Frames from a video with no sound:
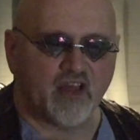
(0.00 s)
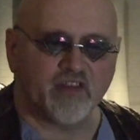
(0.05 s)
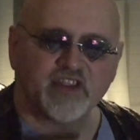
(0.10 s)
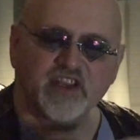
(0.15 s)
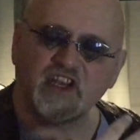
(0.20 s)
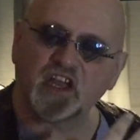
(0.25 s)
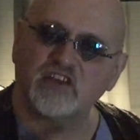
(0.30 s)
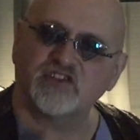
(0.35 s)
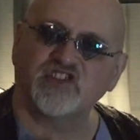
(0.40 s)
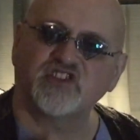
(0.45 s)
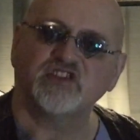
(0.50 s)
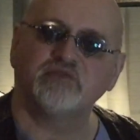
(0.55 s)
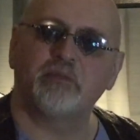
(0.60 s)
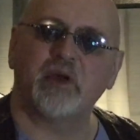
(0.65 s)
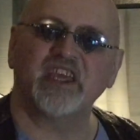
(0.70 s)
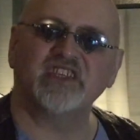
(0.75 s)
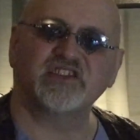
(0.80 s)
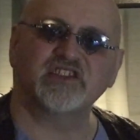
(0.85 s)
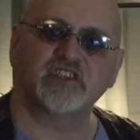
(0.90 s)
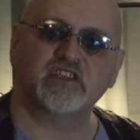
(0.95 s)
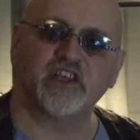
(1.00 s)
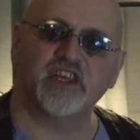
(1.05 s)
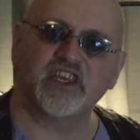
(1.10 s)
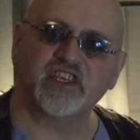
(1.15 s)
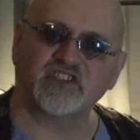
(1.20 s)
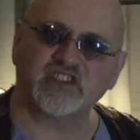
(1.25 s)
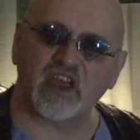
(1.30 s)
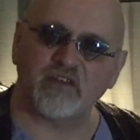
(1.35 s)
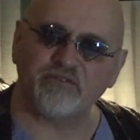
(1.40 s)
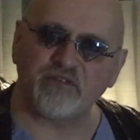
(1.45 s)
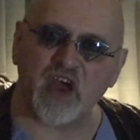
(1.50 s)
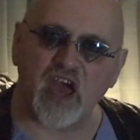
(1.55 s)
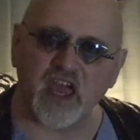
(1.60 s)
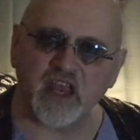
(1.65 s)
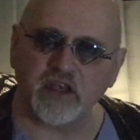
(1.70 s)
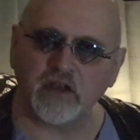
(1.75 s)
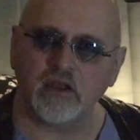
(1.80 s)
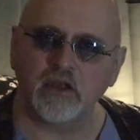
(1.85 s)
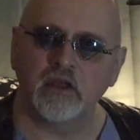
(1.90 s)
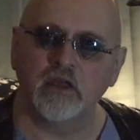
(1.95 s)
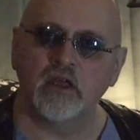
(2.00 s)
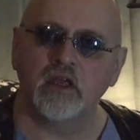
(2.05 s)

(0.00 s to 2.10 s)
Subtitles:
And then I'll basically, because I find